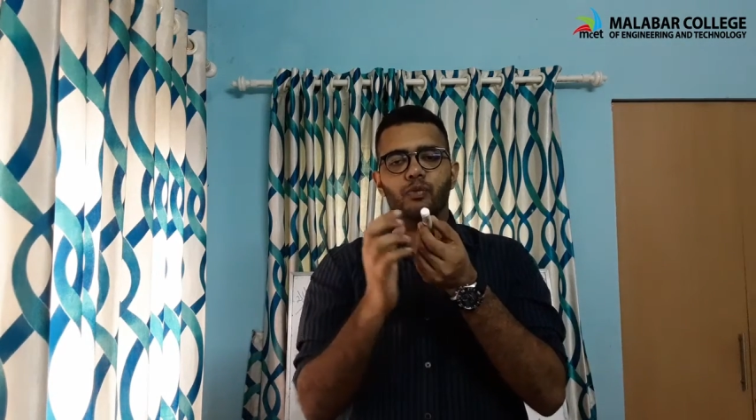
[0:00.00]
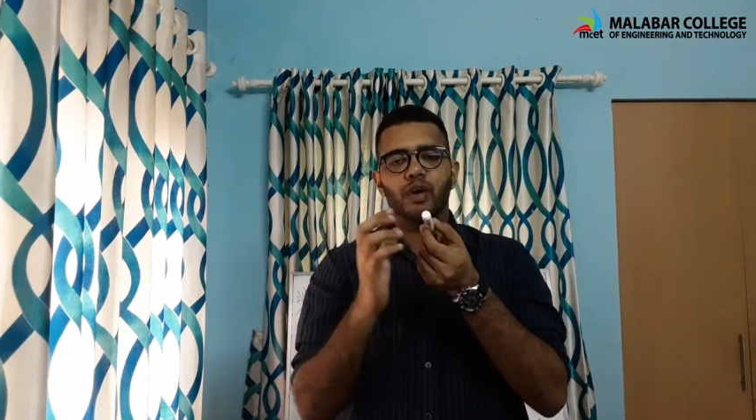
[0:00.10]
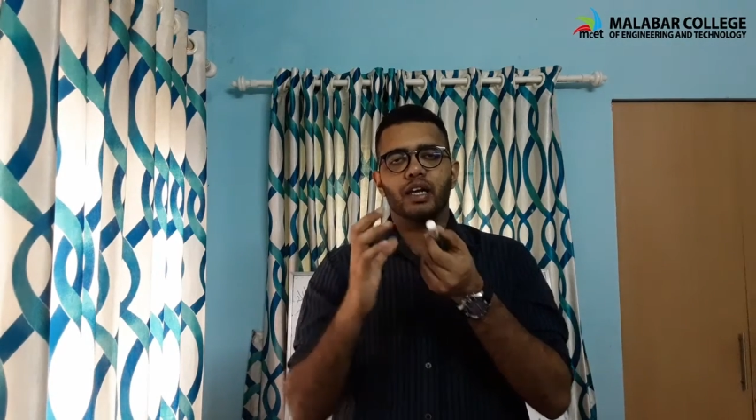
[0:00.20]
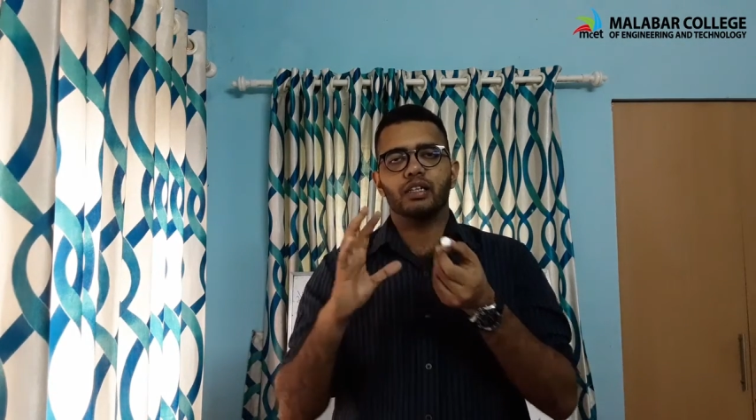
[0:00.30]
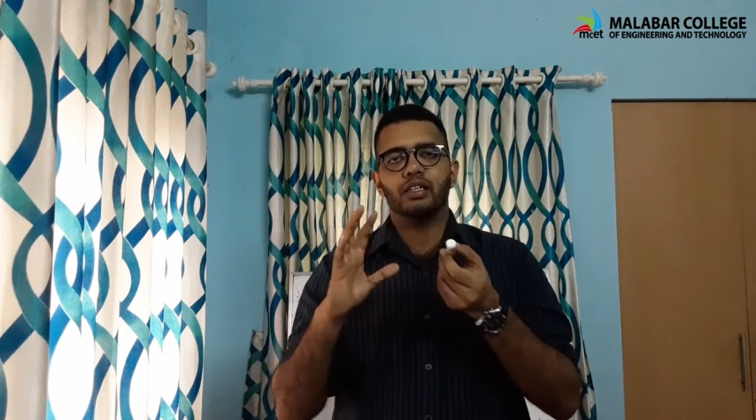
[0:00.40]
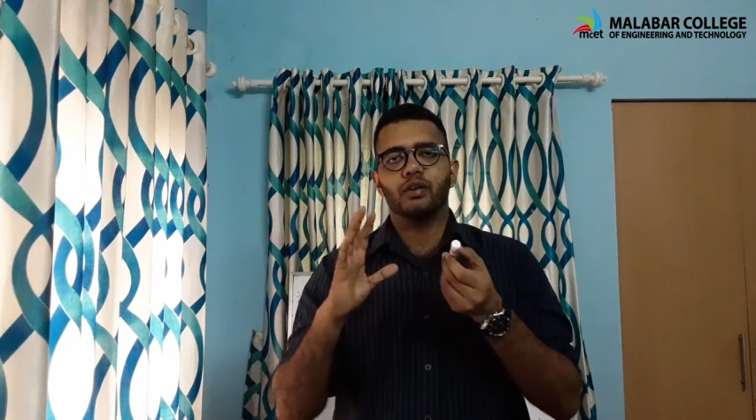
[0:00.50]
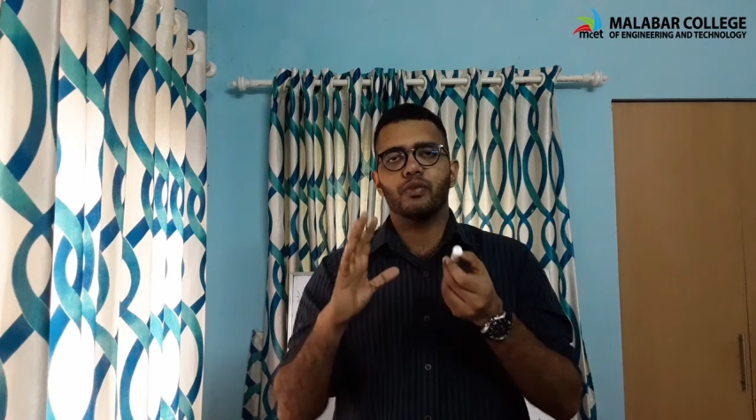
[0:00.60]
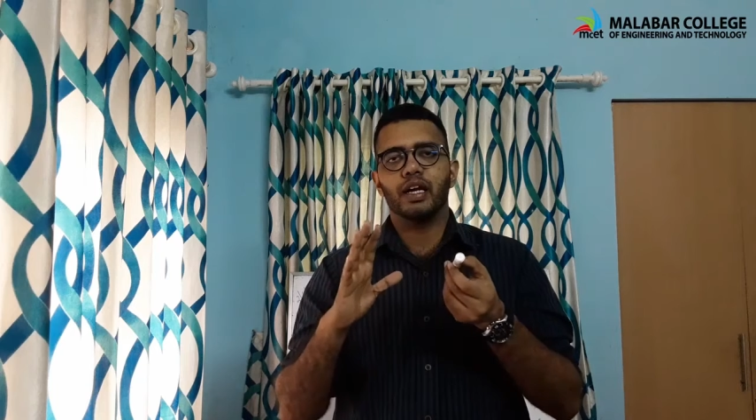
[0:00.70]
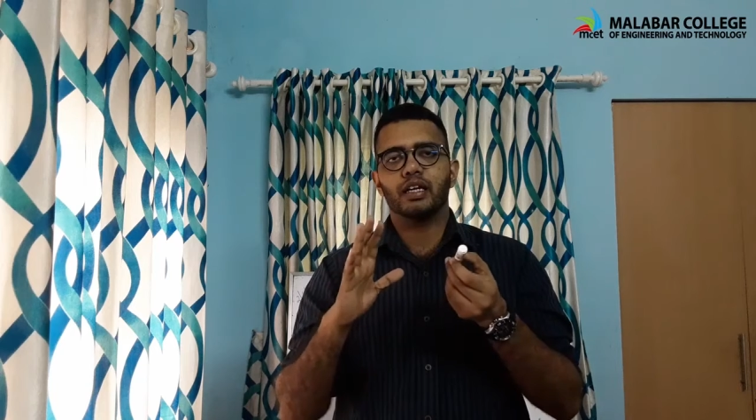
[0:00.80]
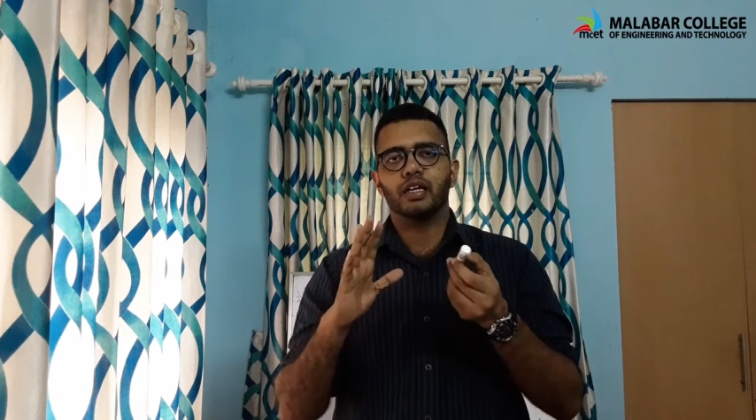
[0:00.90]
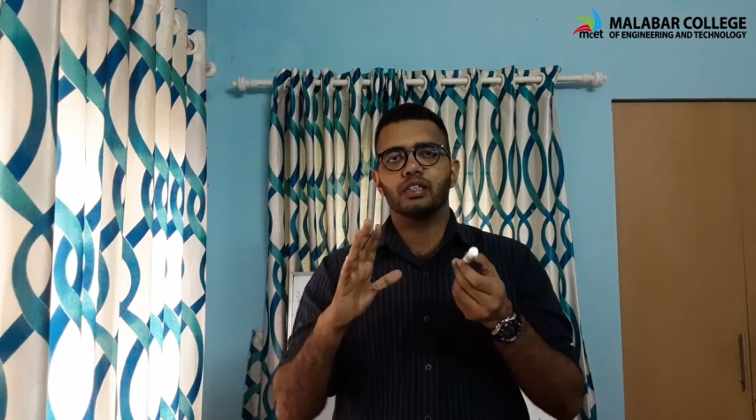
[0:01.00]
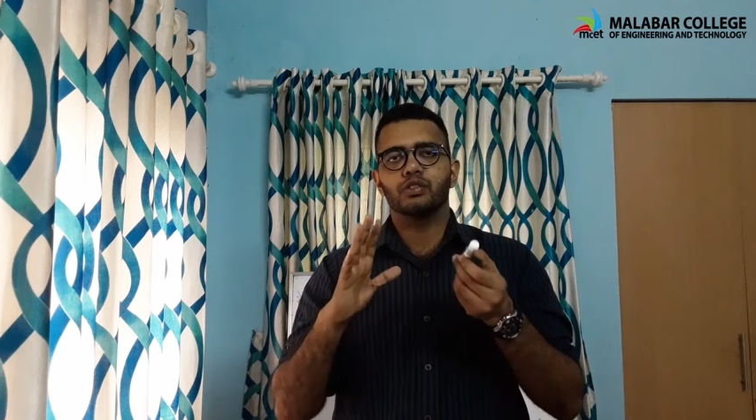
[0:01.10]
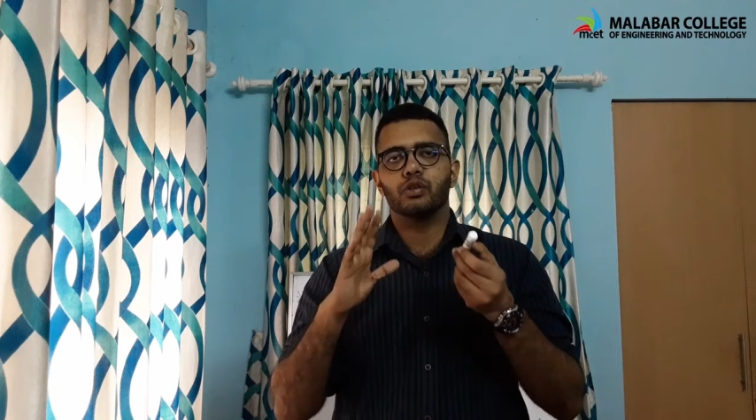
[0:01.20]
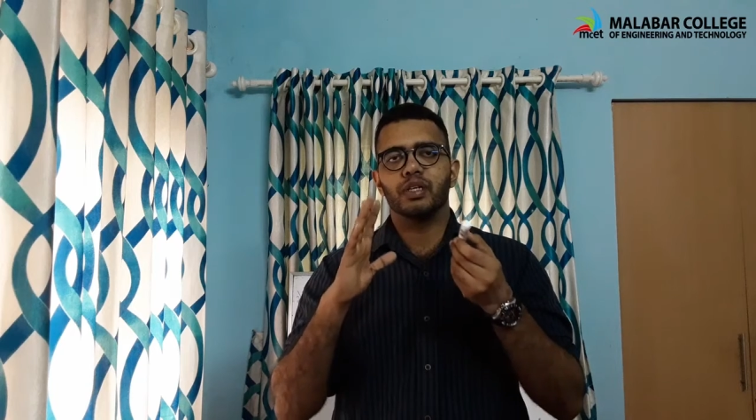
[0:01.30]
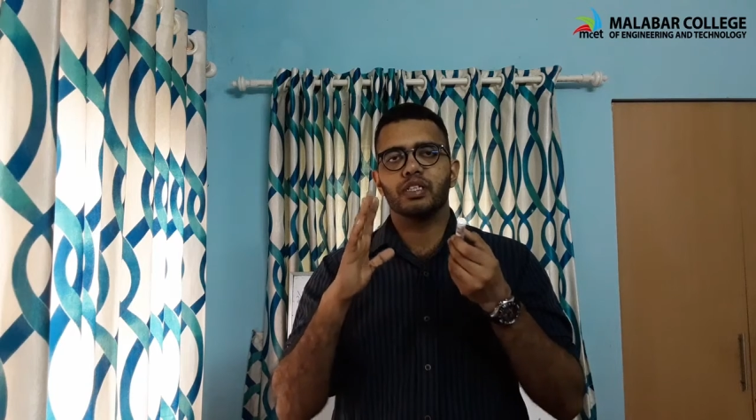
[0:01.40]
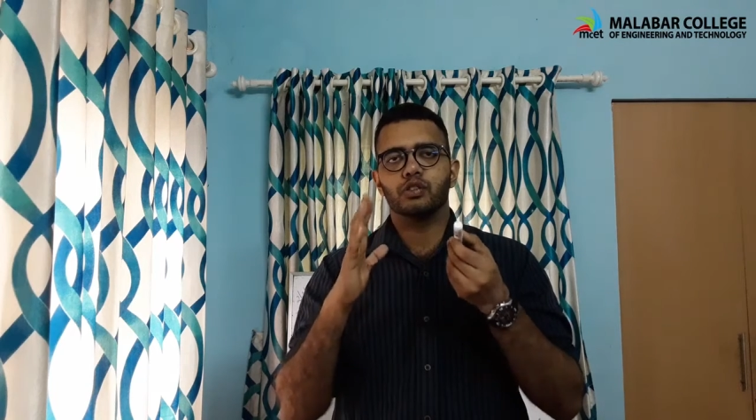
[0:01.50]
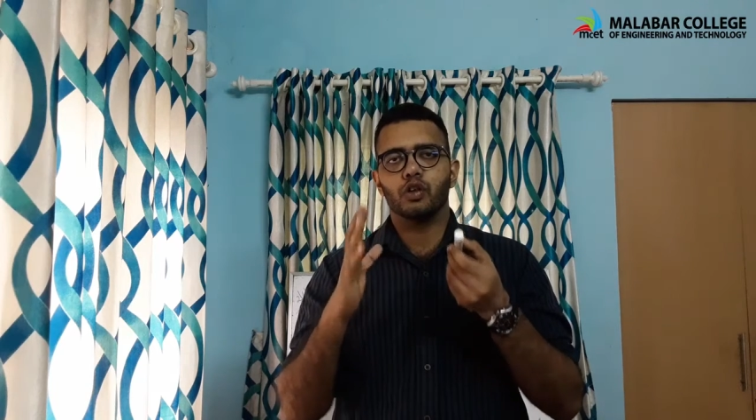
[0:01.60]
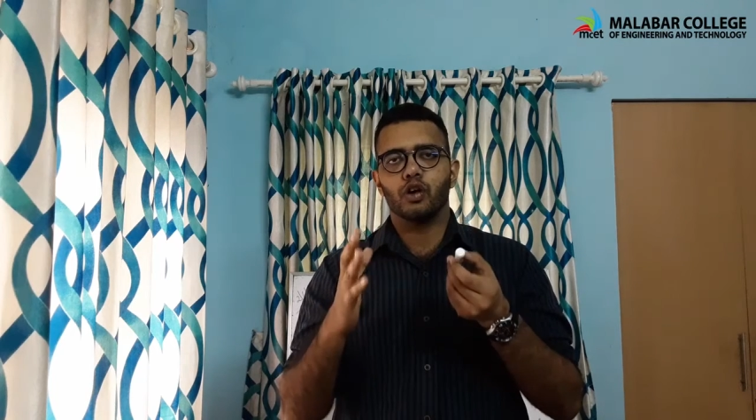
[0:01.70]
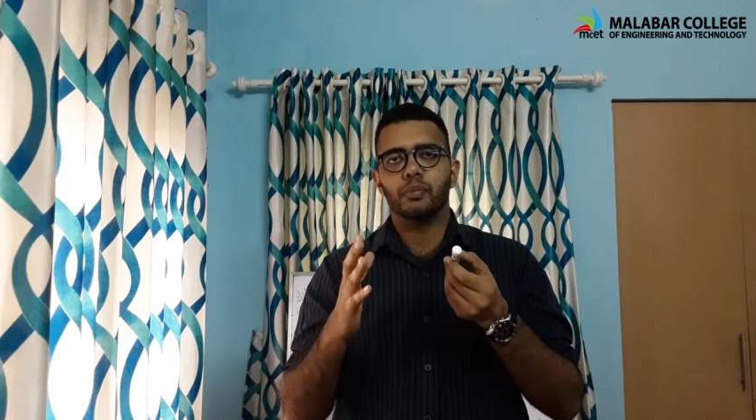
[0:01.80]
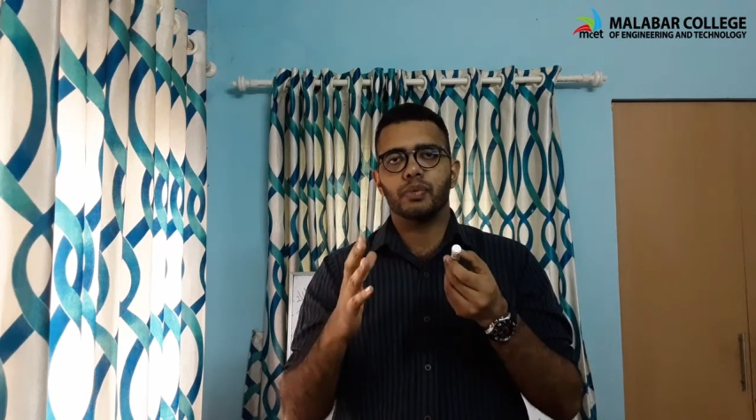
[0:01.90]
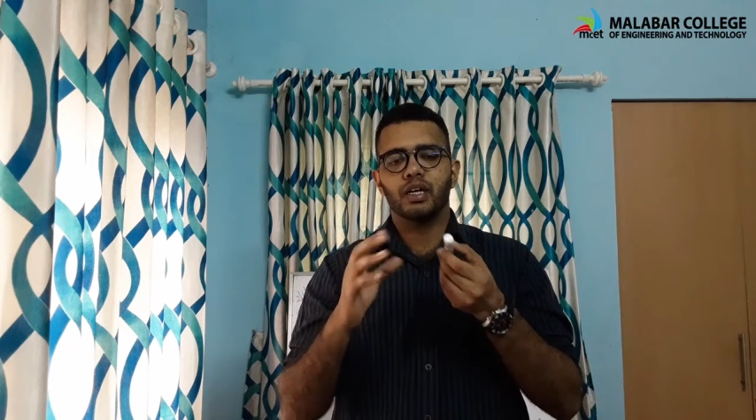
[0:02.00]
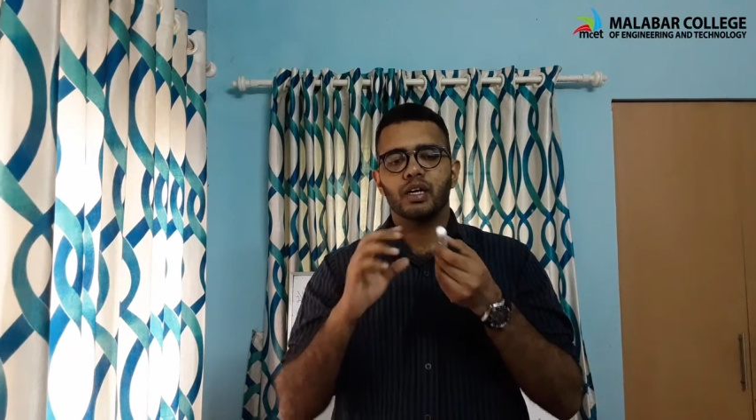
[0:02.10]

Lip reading: when the vehicle should be stopped,